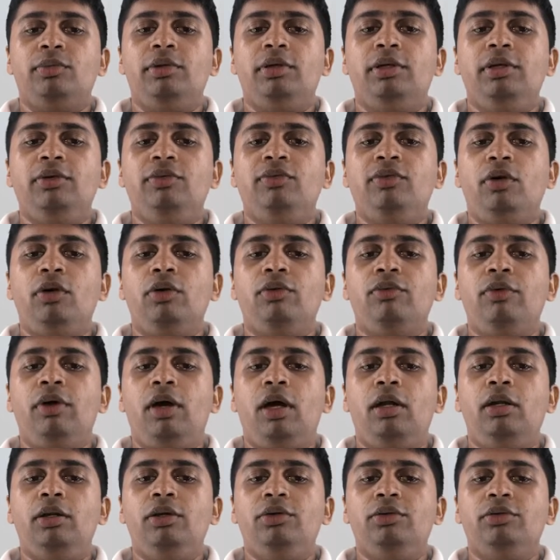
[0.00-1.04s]
default
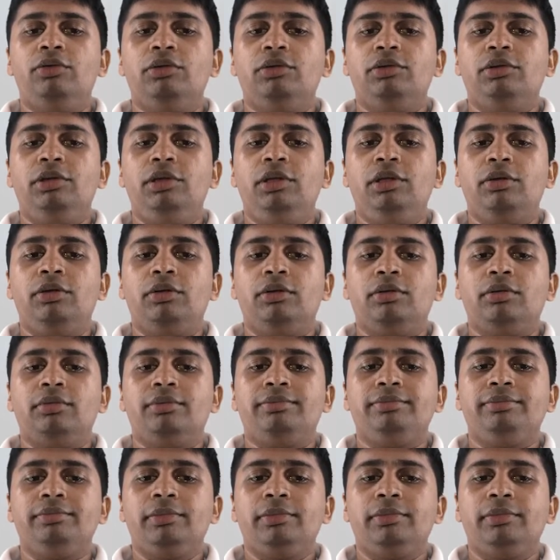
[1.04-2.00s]
value to 0.